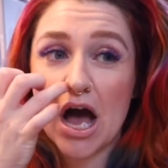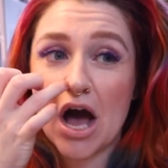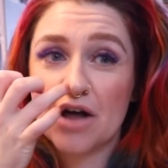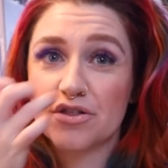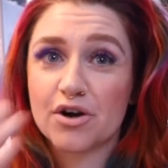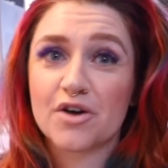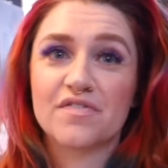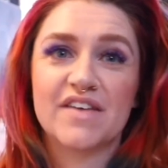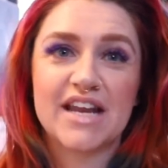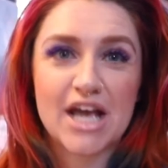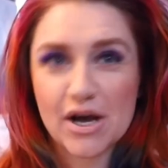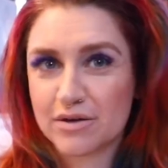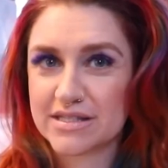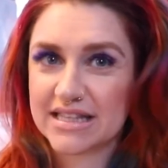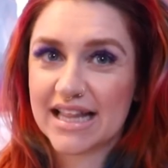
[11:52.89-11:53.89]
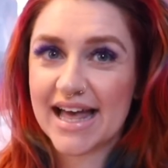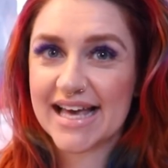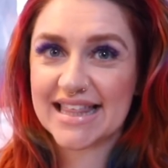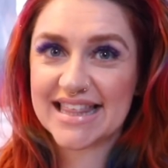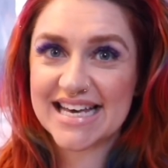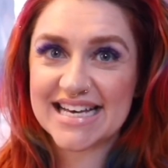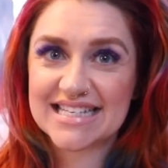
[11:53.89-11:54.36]
other videos
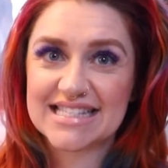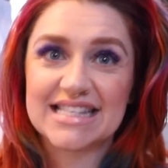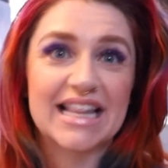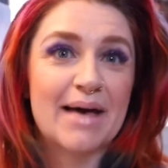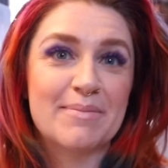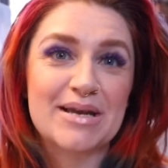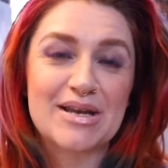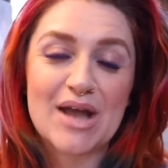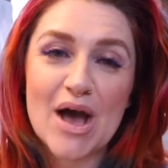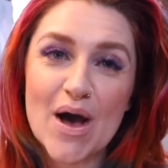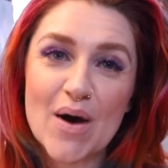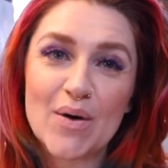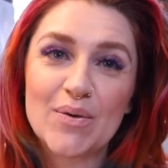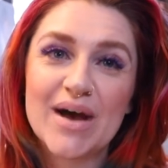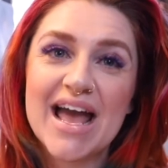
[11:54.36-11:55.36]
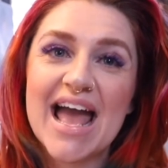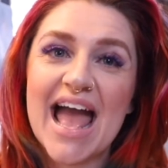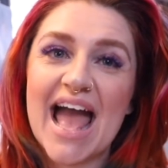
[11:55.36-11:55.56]
like this, let me know.